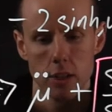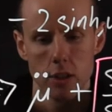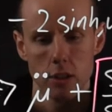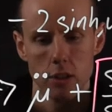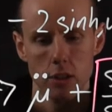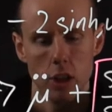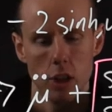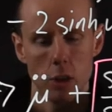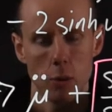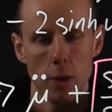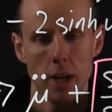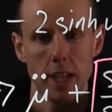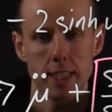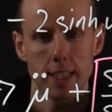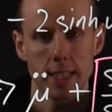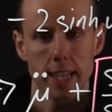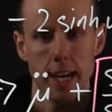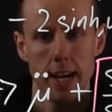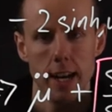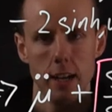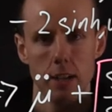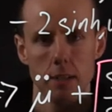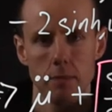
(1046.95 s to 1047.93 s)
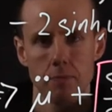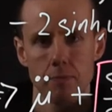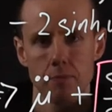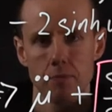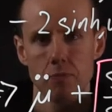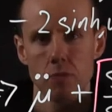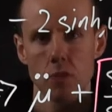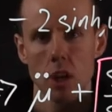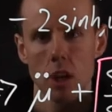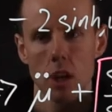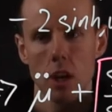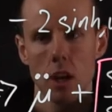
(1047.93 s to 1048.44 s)
Now, why is that?
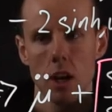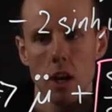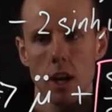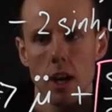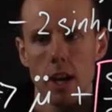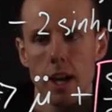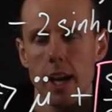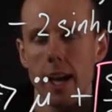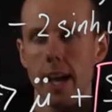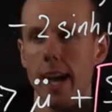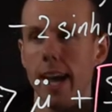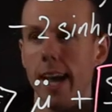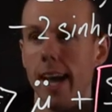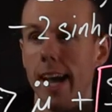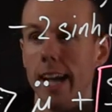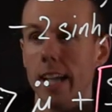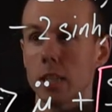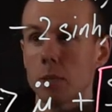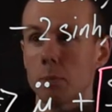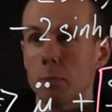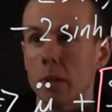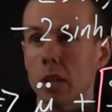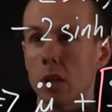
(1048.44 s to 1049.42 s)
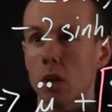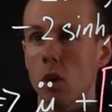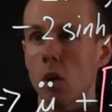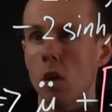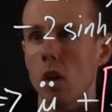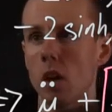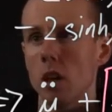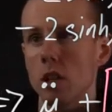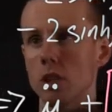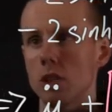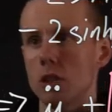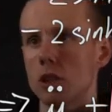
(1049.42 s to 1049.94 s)
It's
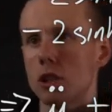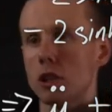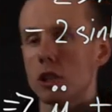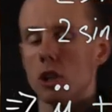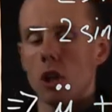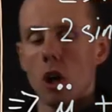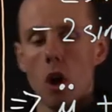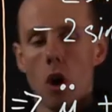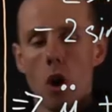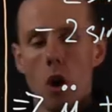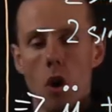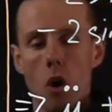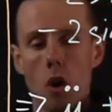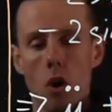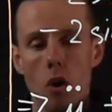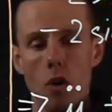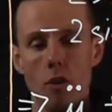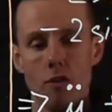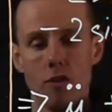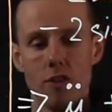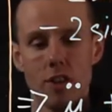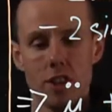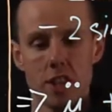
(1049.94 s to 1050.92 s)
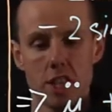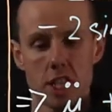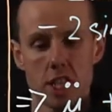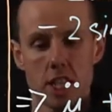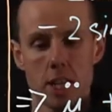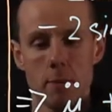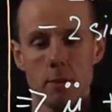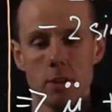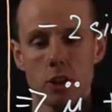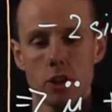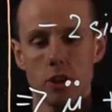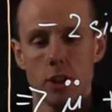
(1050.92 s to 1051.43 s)
because of the
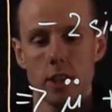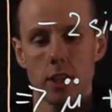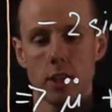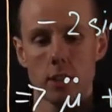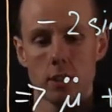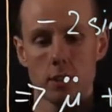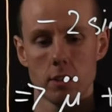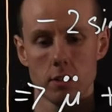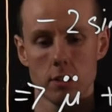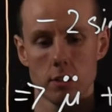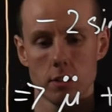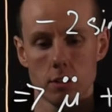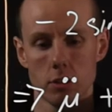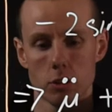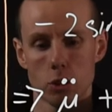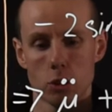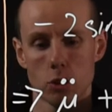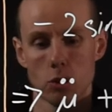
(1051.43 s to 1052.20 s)
symmetry. So